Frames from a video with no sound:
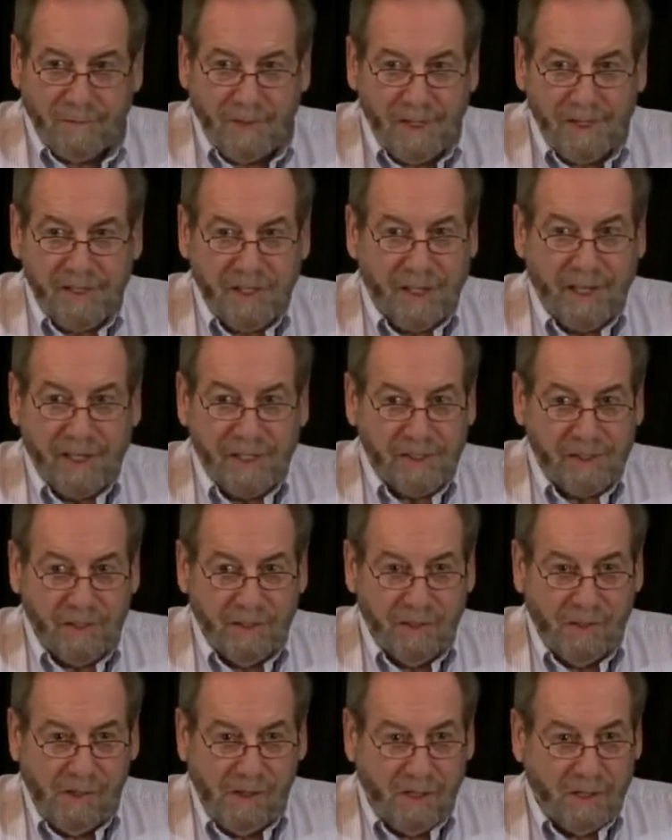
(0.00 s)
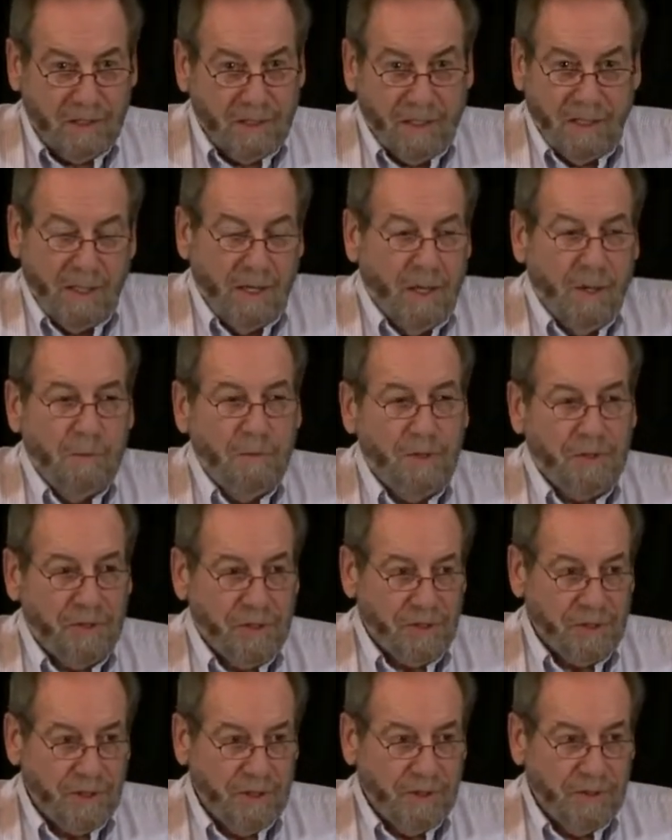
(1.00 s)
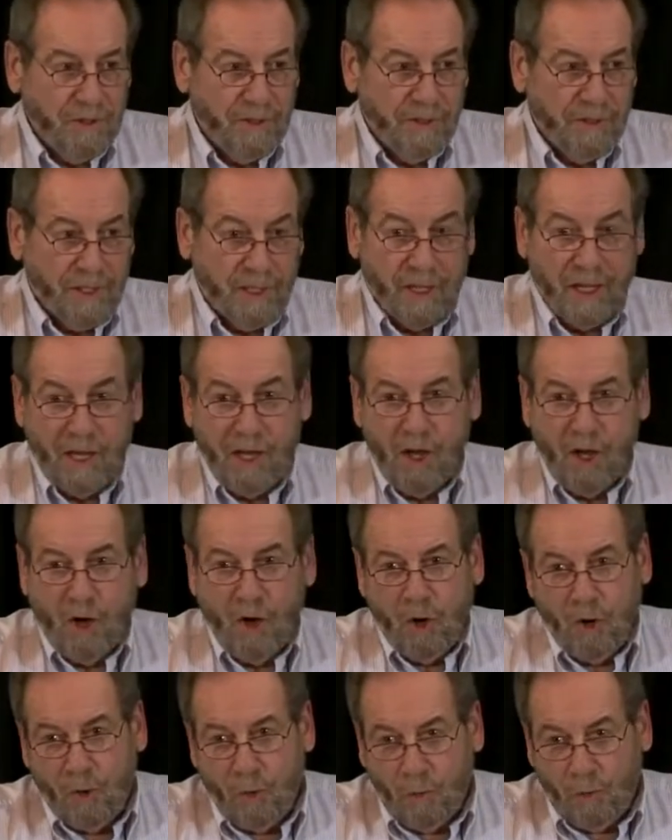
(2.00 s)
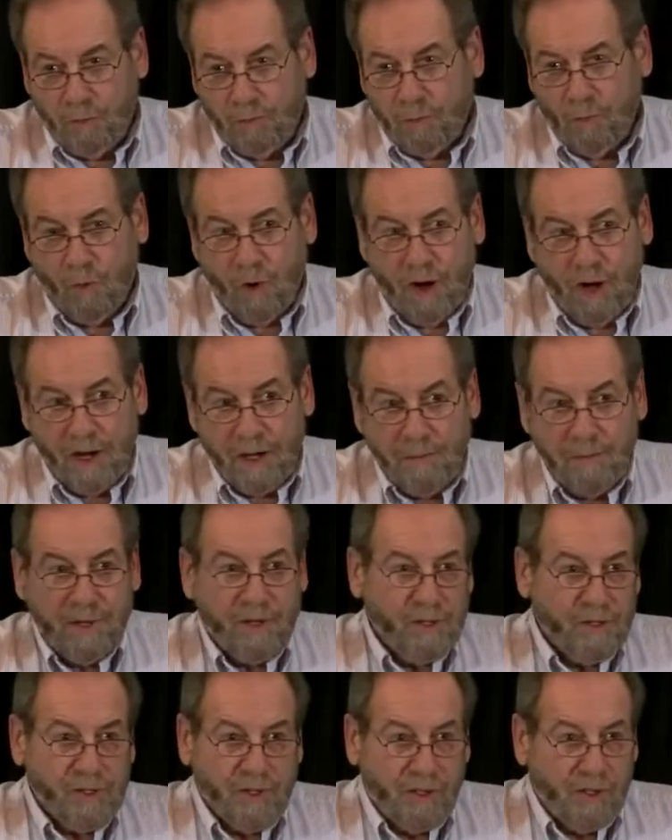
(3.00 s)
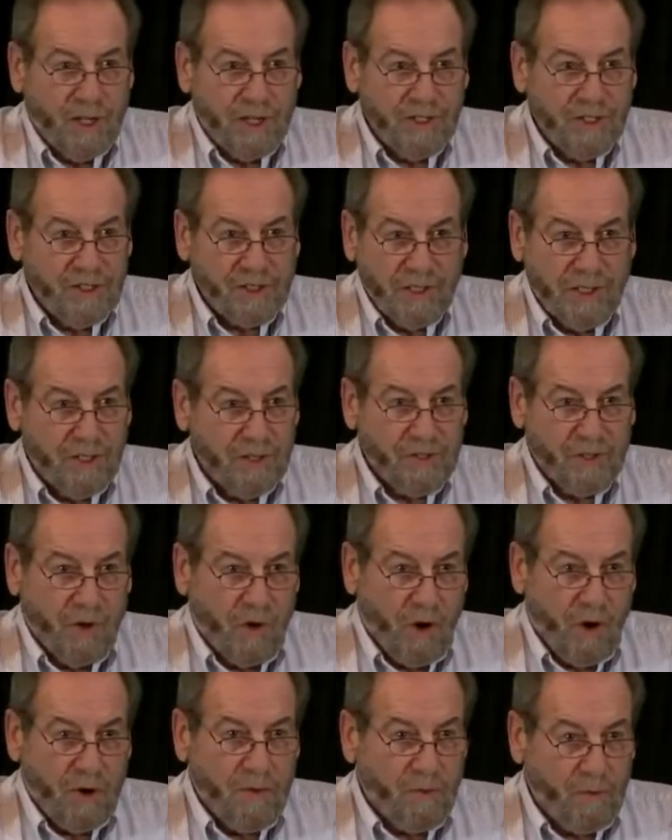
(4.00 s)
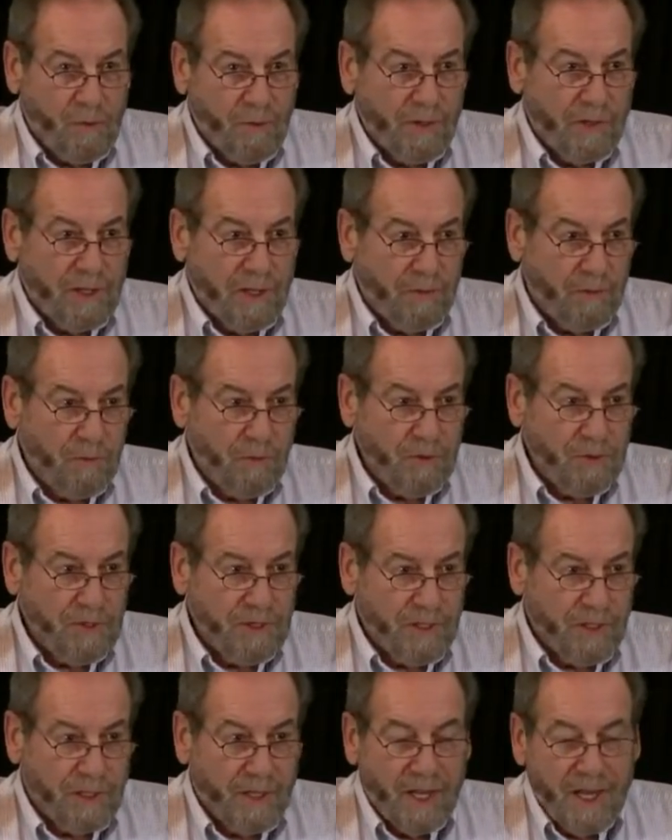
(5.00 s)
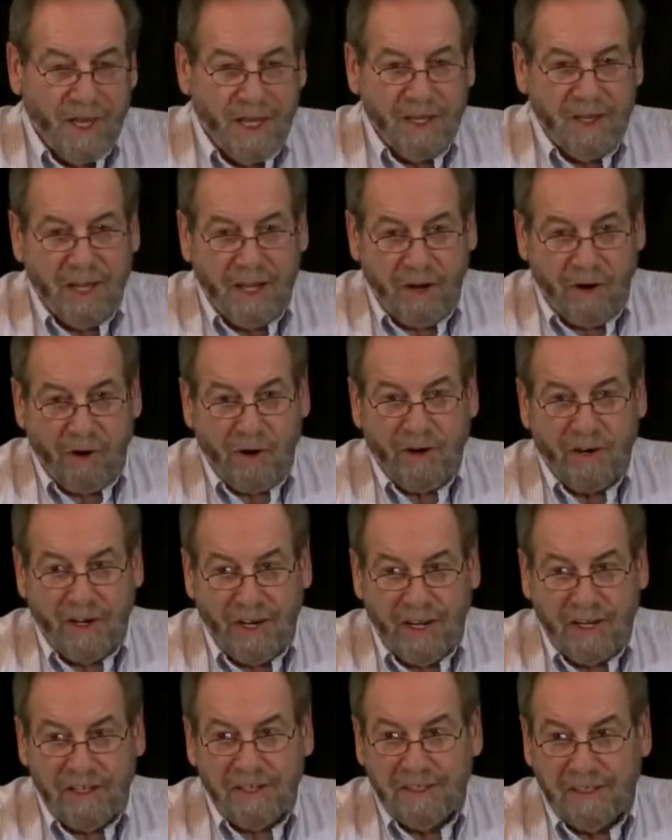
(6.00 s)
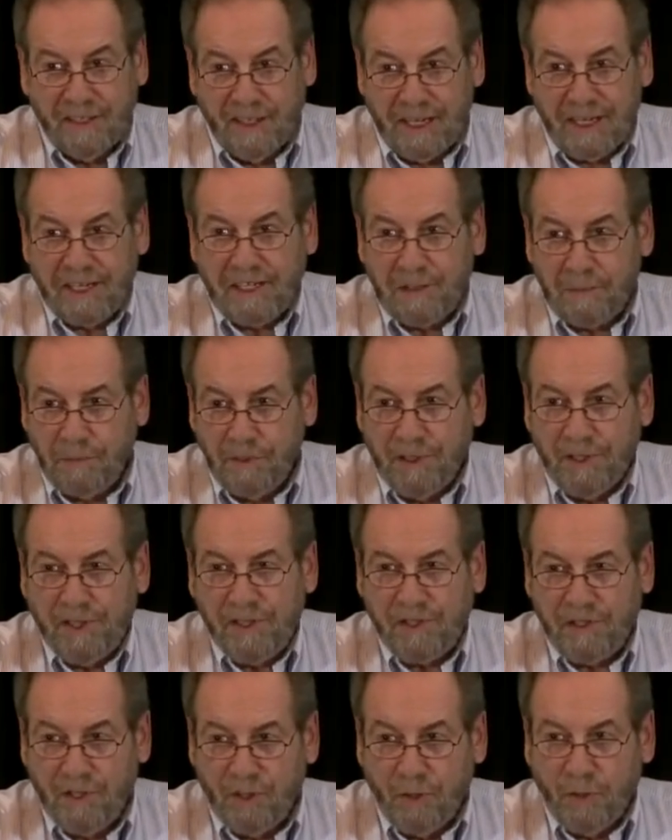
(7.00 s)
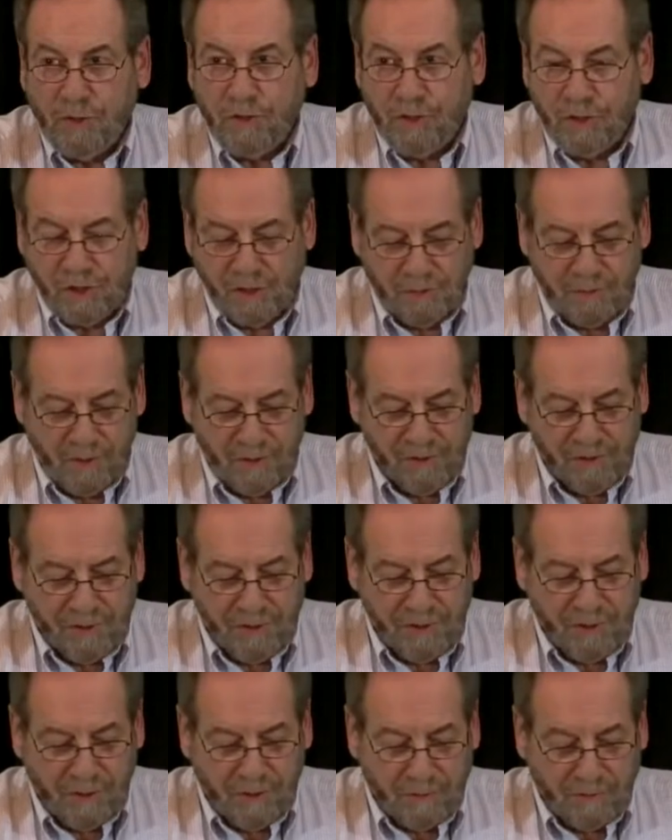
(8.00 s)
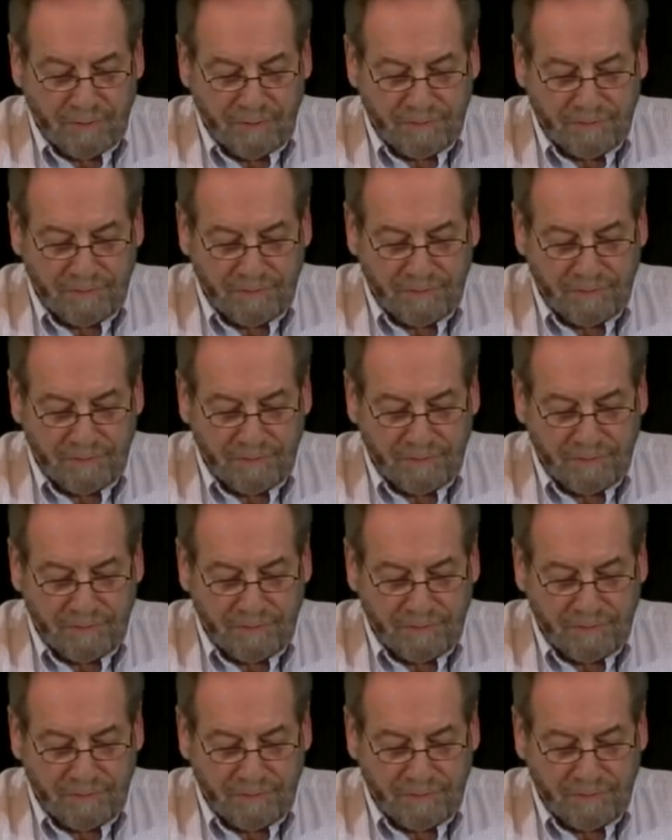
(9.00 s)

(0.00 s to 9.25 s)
It's against the law, but they're still doing it. Why? Because our legislators aren't really enforcing it. They aren't letting the police do what they're supposed to do.